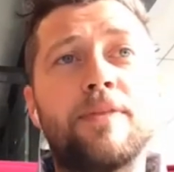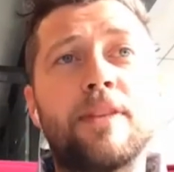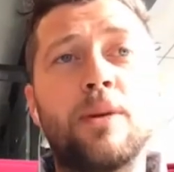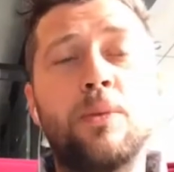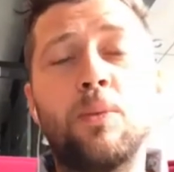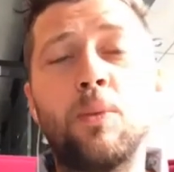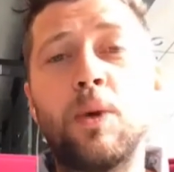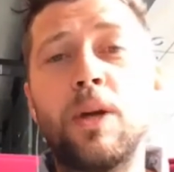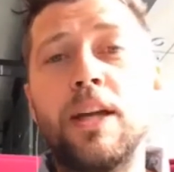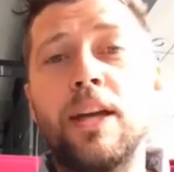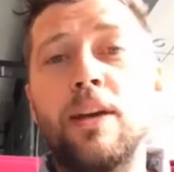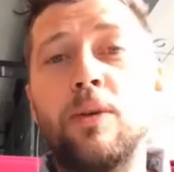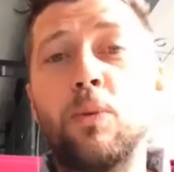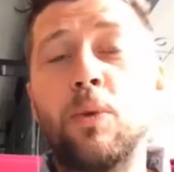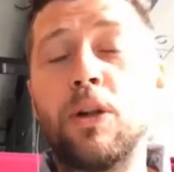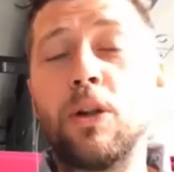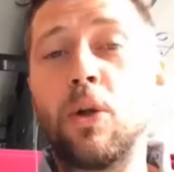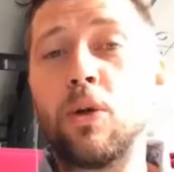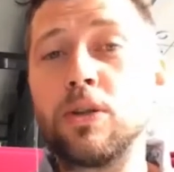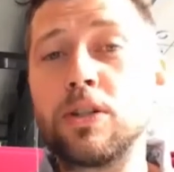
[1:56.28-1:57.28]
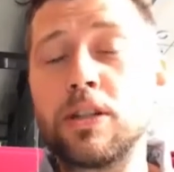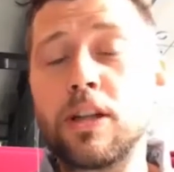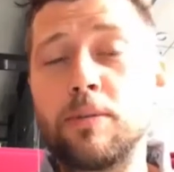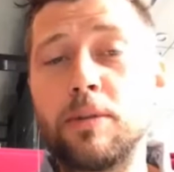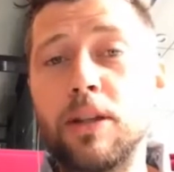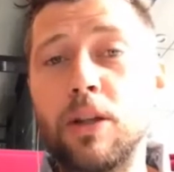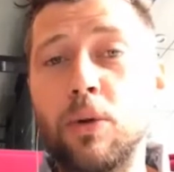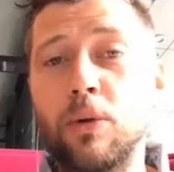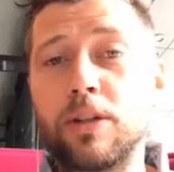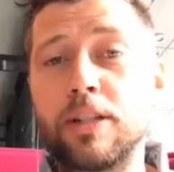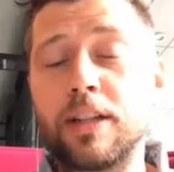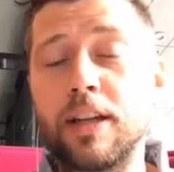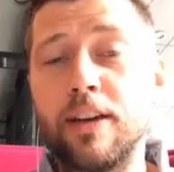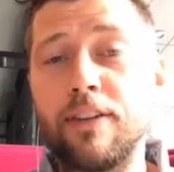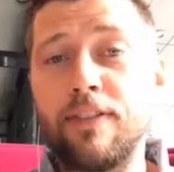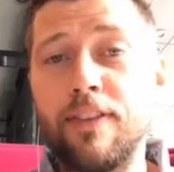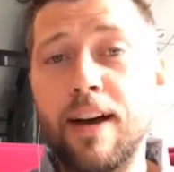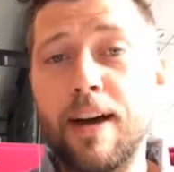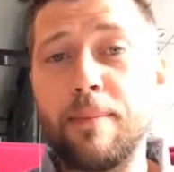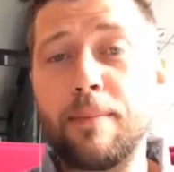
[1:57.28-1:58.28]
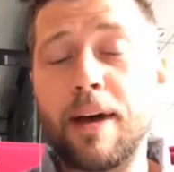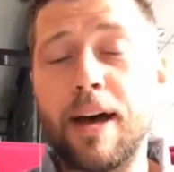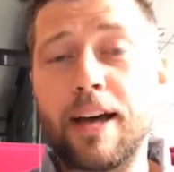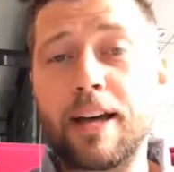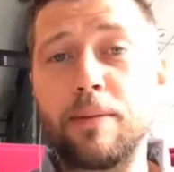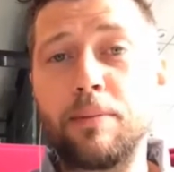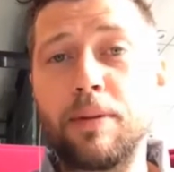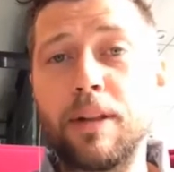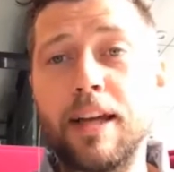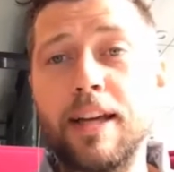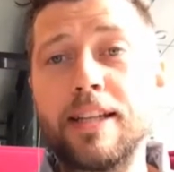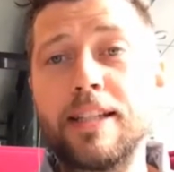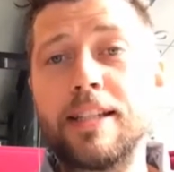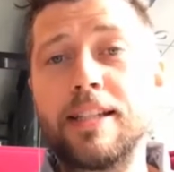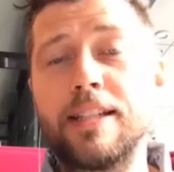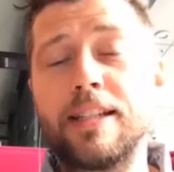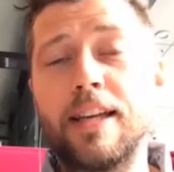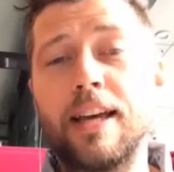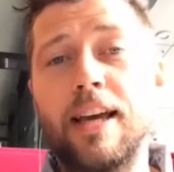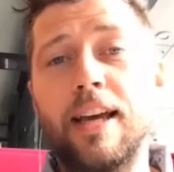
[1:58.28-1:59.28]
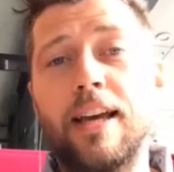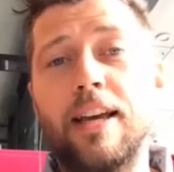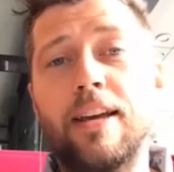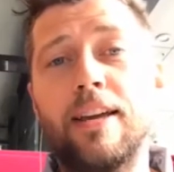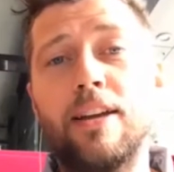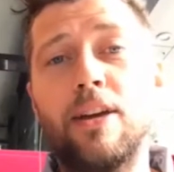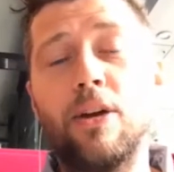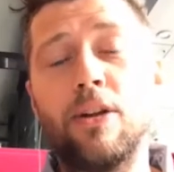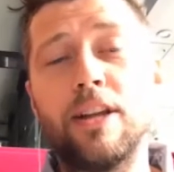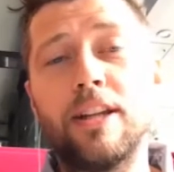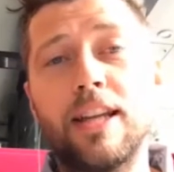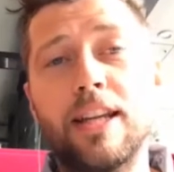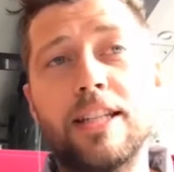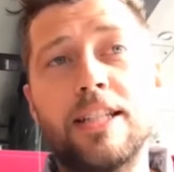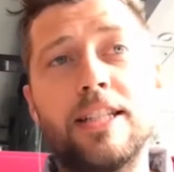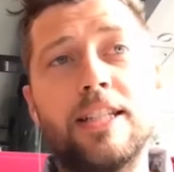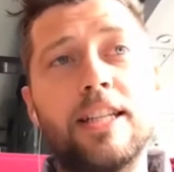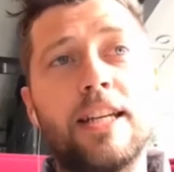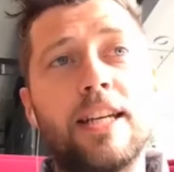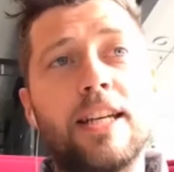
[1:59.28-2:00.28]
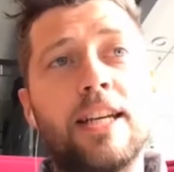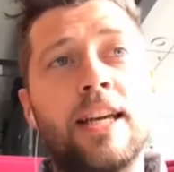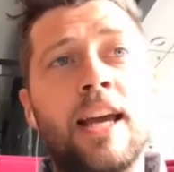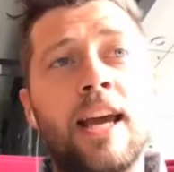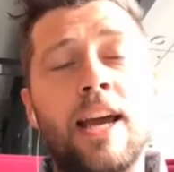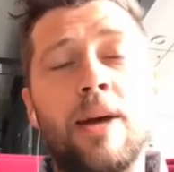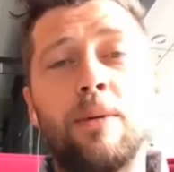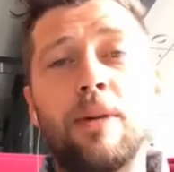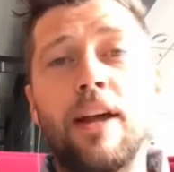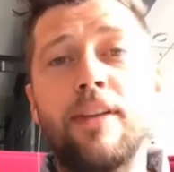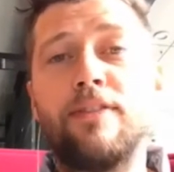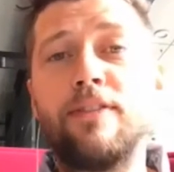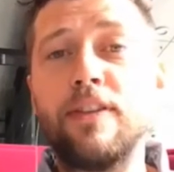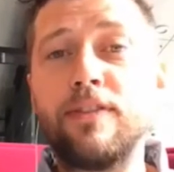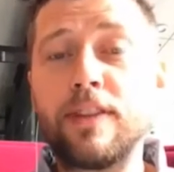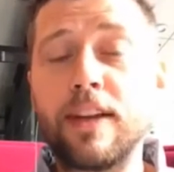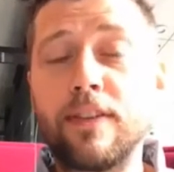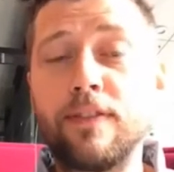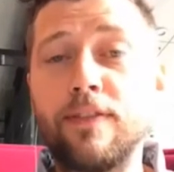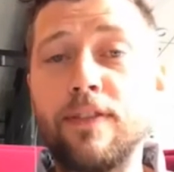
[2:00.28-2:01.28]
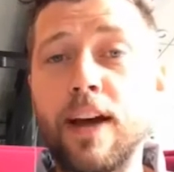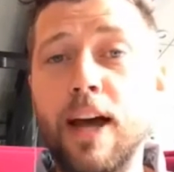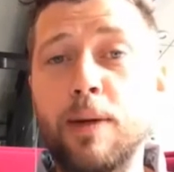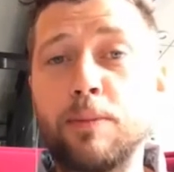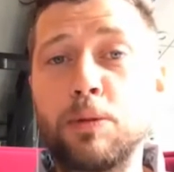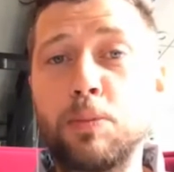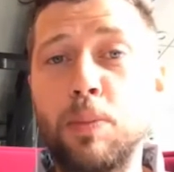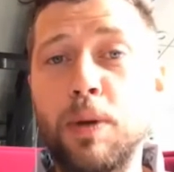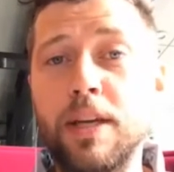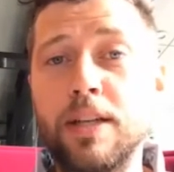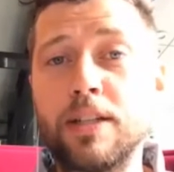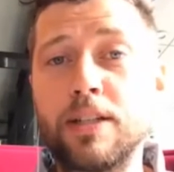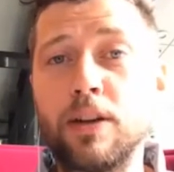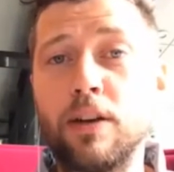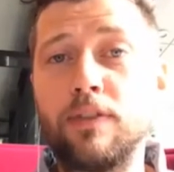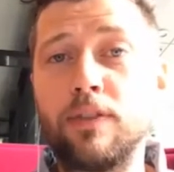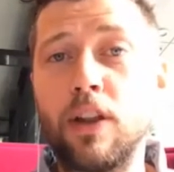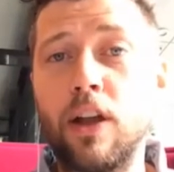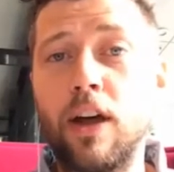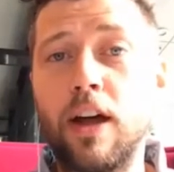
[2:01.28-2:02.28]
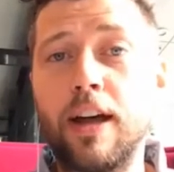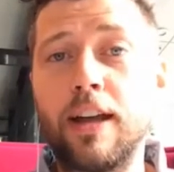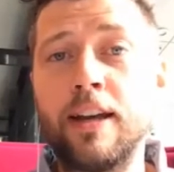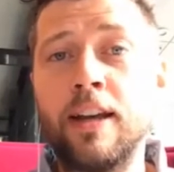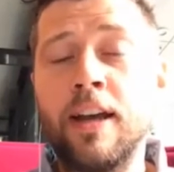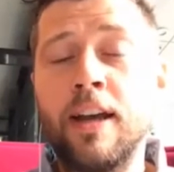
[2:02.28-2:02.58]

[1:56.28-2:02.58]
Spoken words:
We will also be launching our farm marketplace early next year. We'll have 15 farms pitched offline